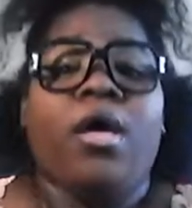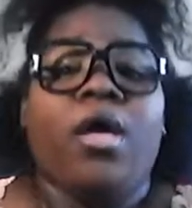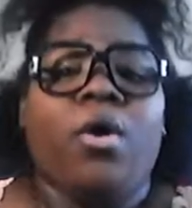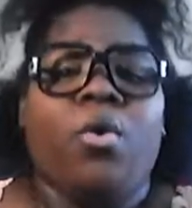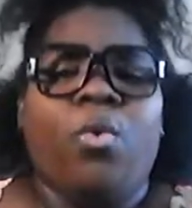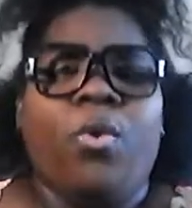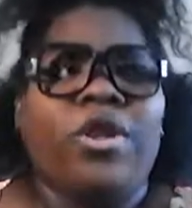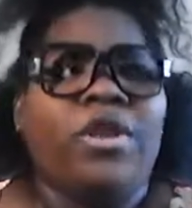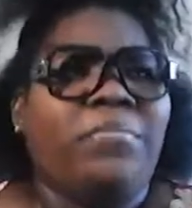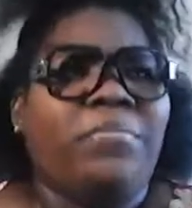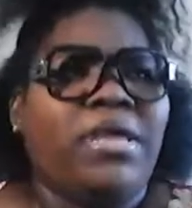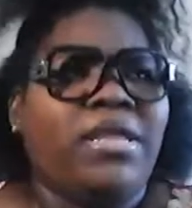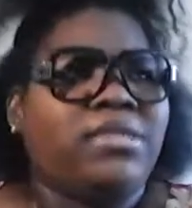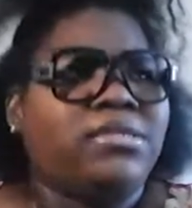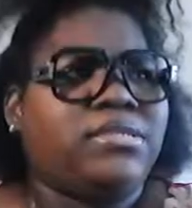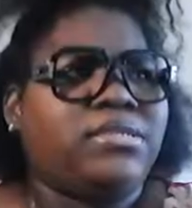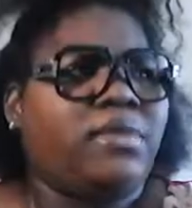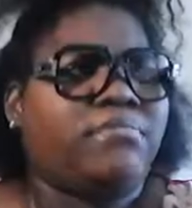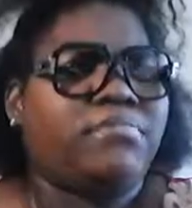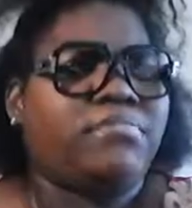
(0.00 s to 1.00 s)
ornament
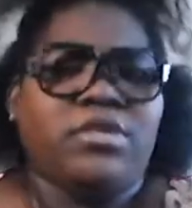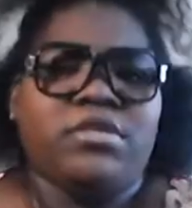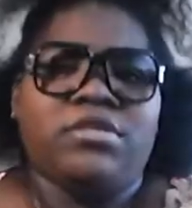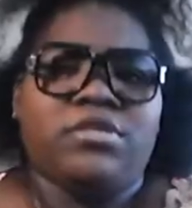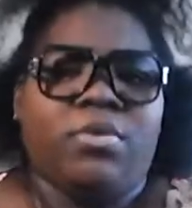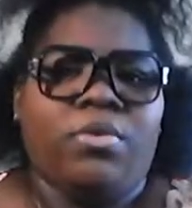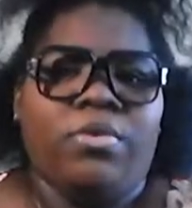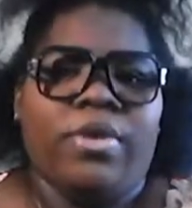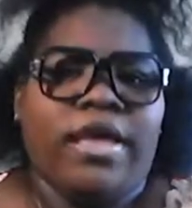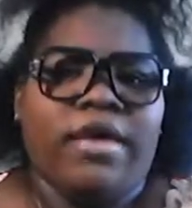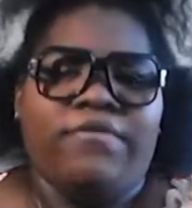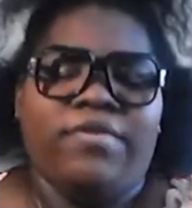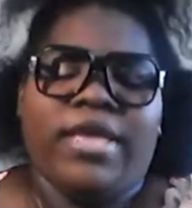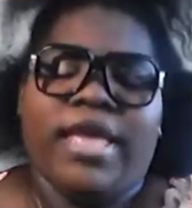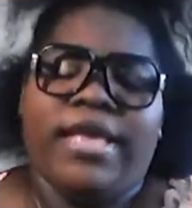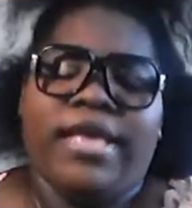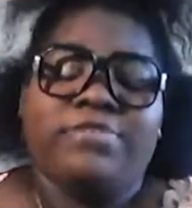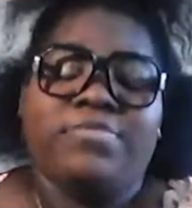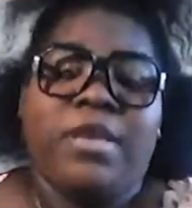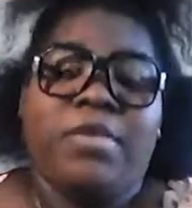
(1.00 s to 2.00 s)
somethings or whatever
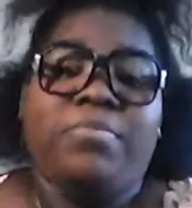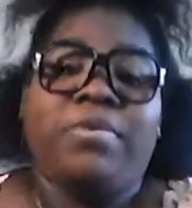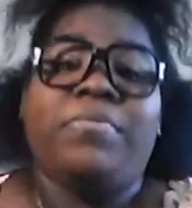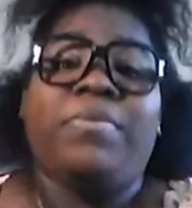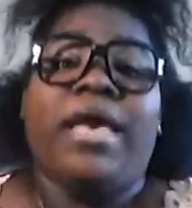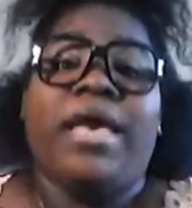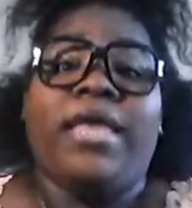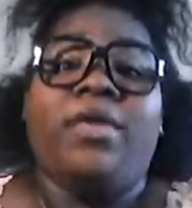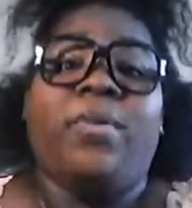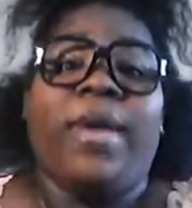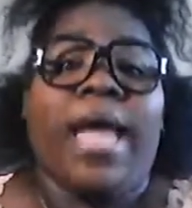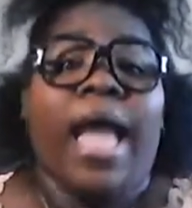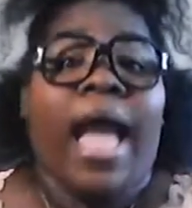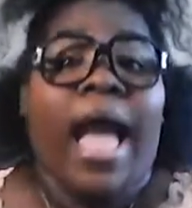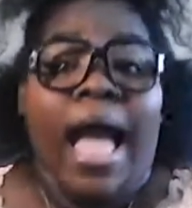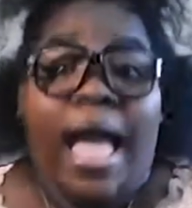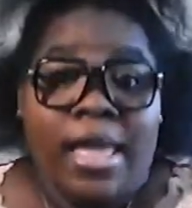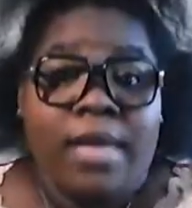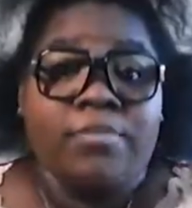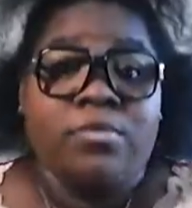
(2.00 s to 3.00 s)
case may be. But anyway,
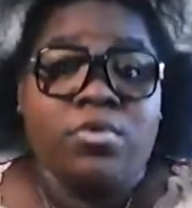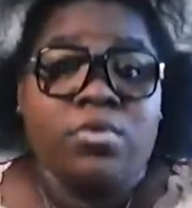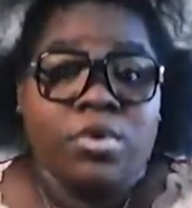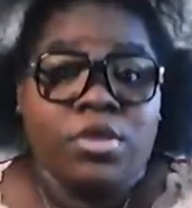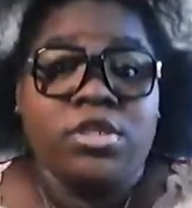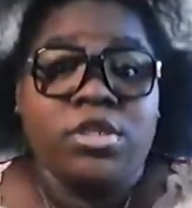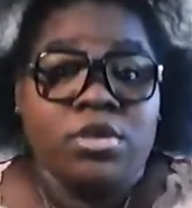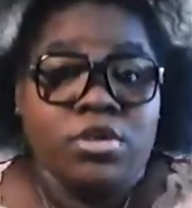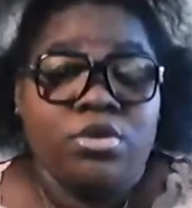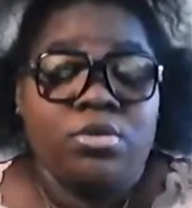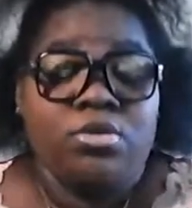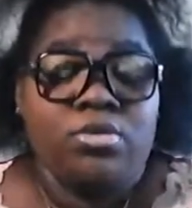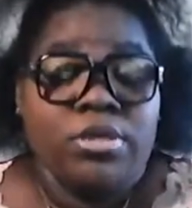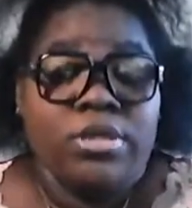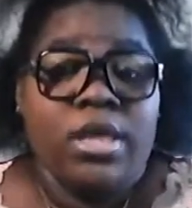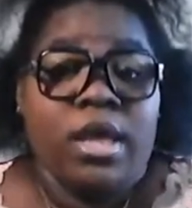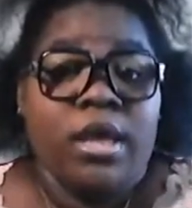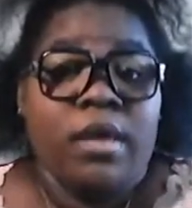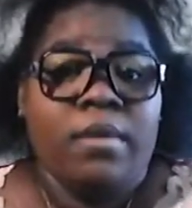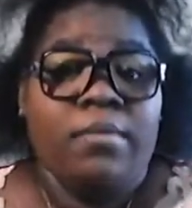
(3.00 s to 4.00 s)
I am going to use
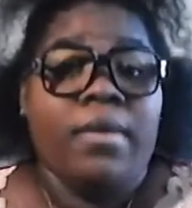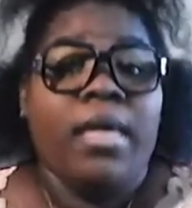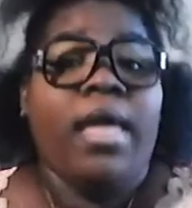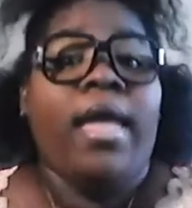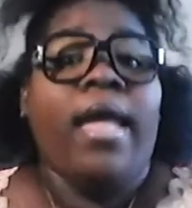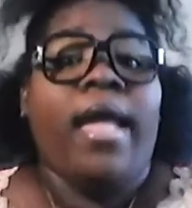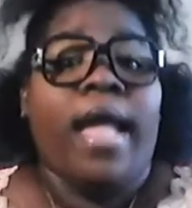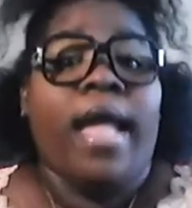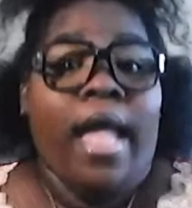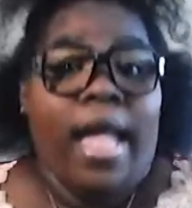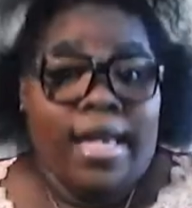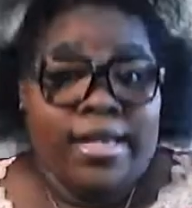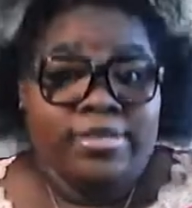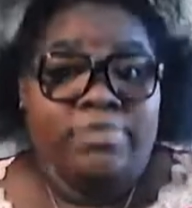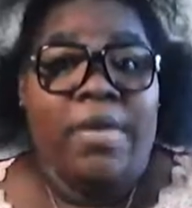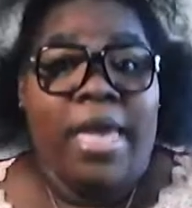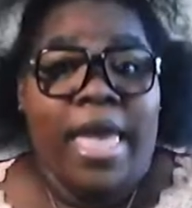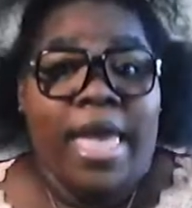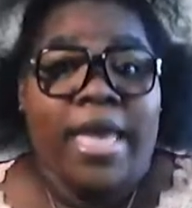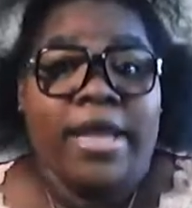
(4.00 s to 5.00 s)
them as
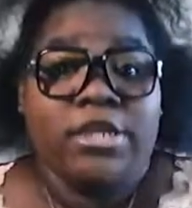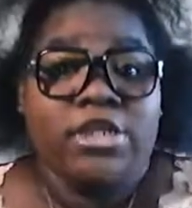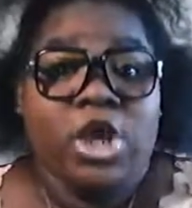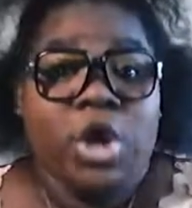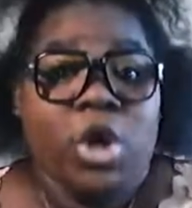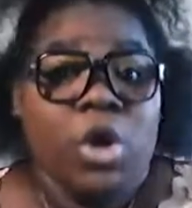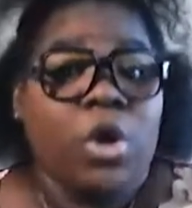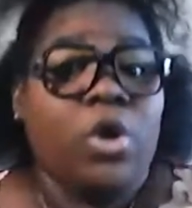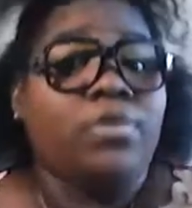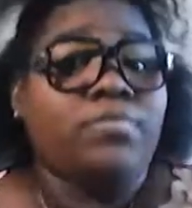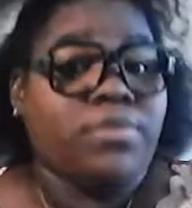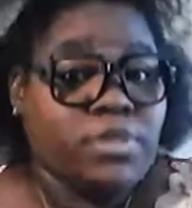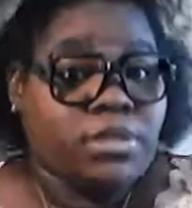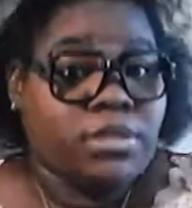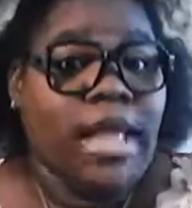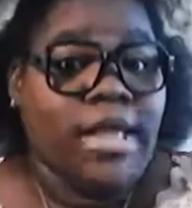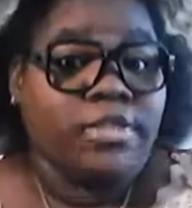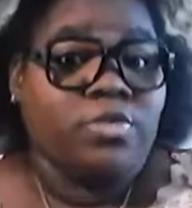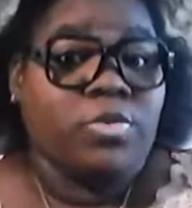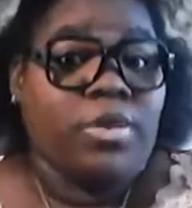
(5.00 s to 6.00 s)
bag charms.
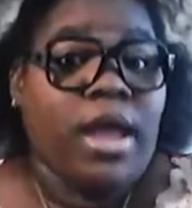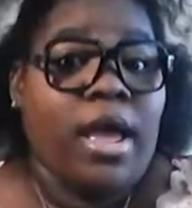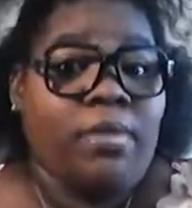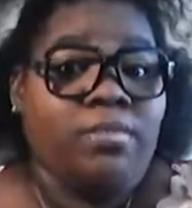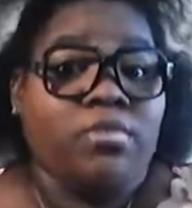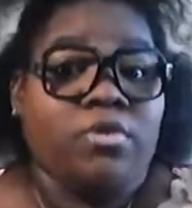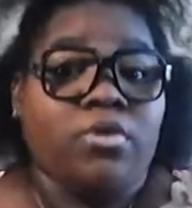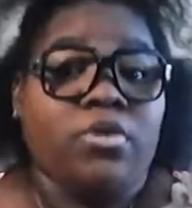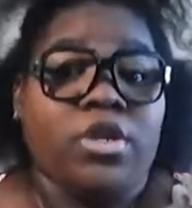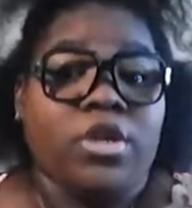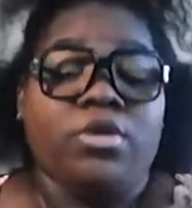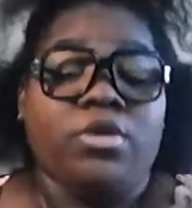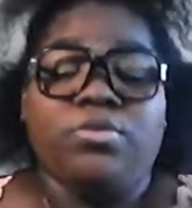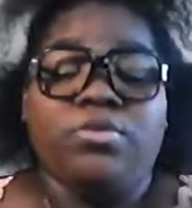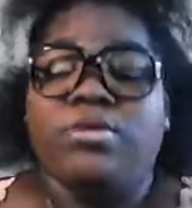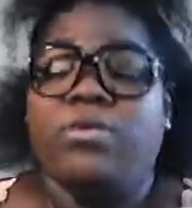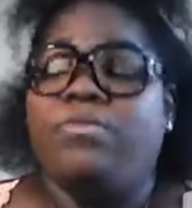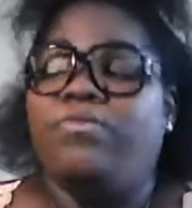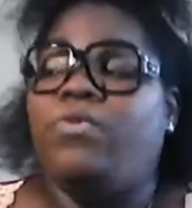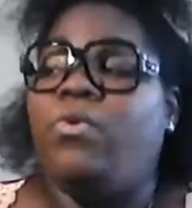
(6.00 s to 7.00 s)
That's what I'm going to use
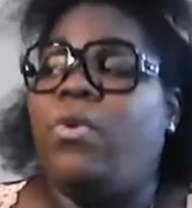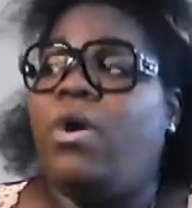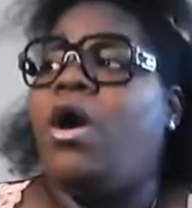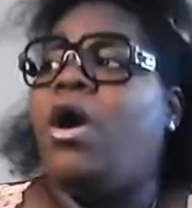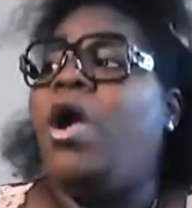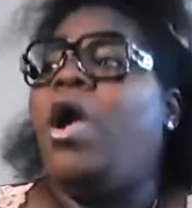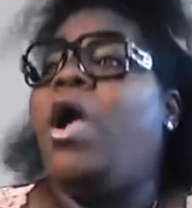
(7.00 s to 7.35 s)
them for.